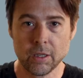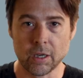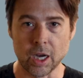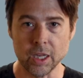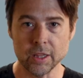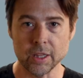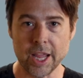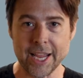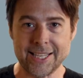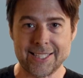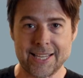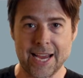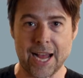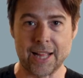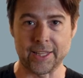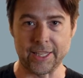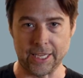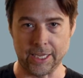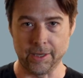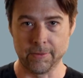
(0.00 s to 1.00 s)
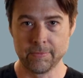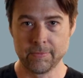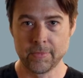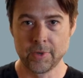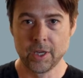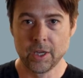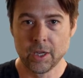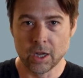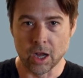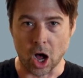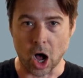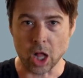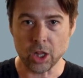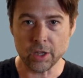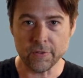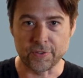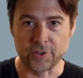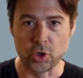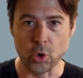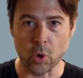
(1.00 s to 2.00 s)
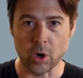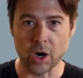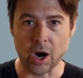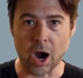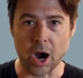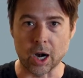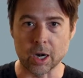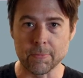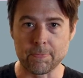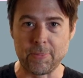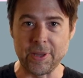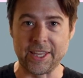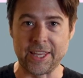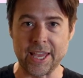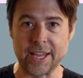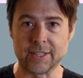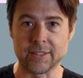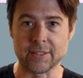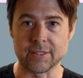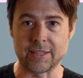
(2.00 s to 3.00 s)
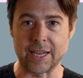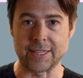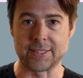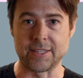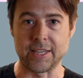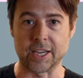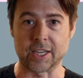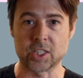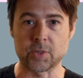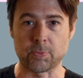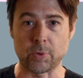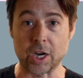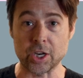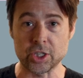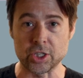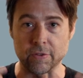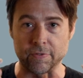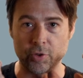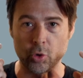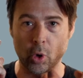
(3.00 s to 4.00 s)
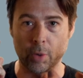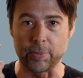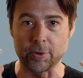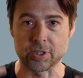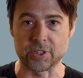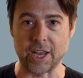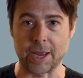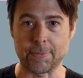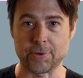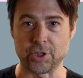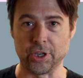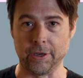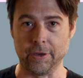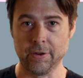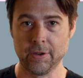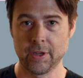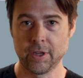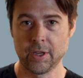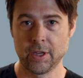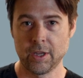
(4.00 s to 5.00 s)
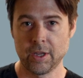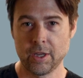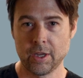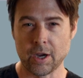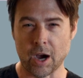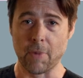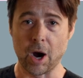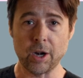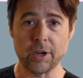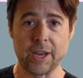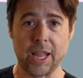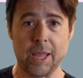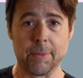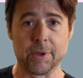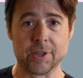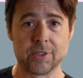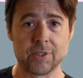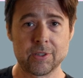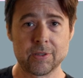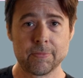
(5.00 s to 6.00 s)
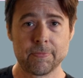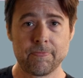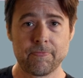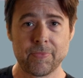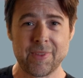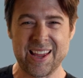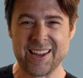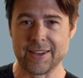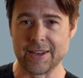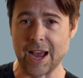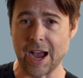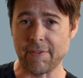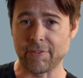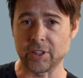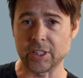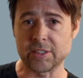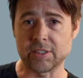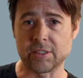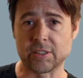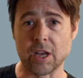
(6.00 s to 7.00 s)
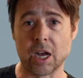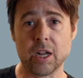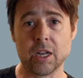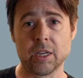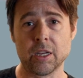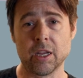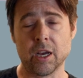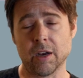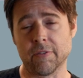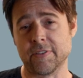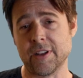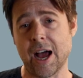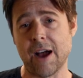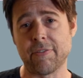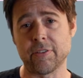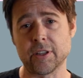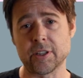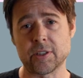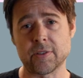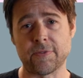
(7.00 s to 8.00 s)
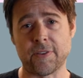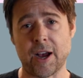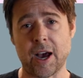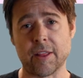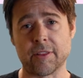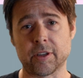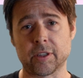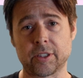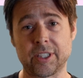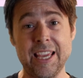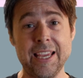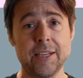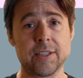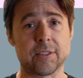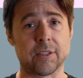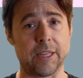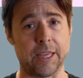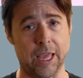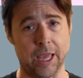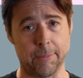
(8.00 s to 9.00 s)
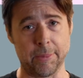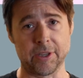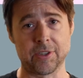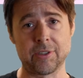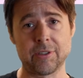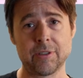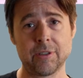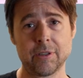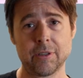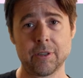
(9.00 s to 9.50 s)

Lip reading: Unlike Dall-E, all of your art begins as the expression of your perception. Martin Amis, novelist son of novelist father Kingsley Amis,